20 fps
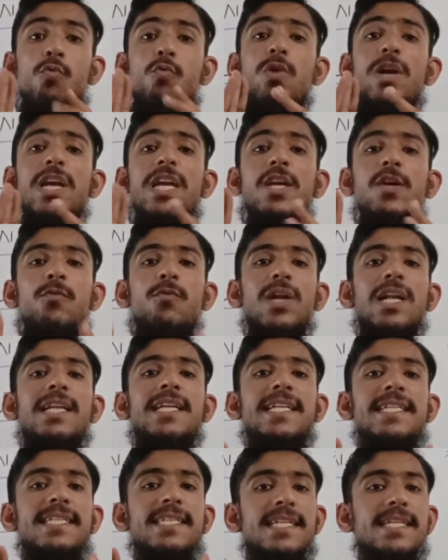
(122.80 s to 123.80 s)
We will
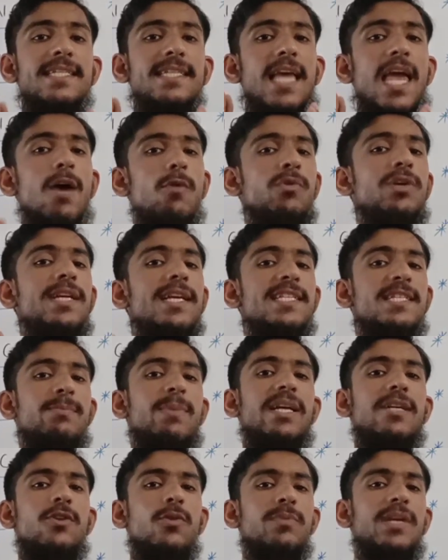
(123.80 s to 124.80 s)
discuss every
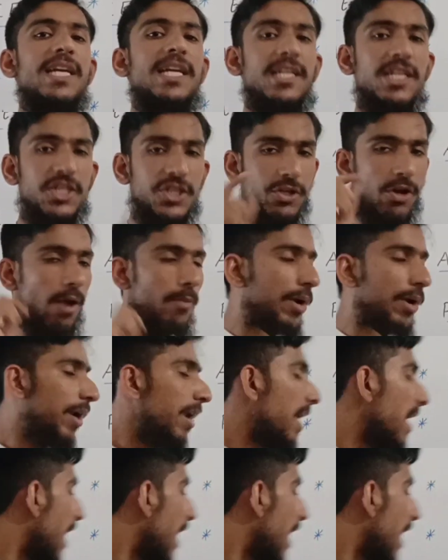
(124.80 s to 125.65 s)
aspect of the English grammar.